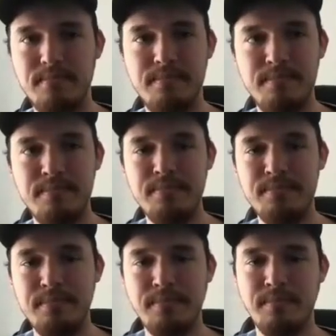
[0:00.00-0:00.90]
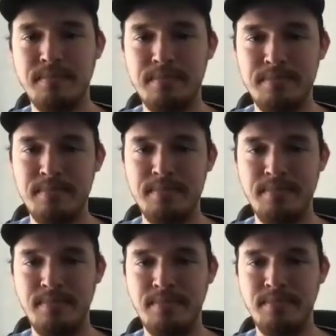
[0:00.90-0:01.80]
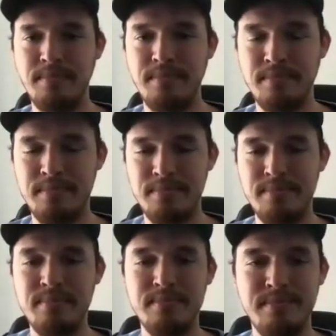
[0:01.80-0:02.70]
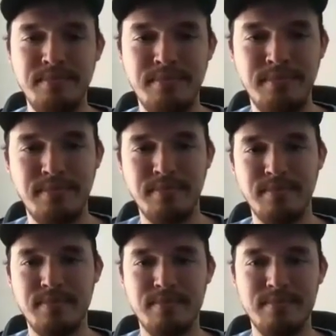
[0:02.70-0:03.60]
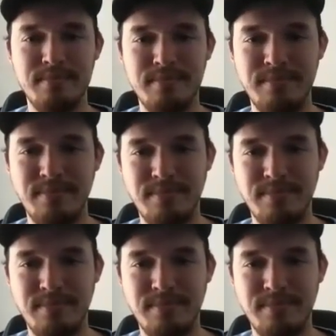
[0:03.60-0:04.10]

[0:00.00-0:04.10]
[no speech]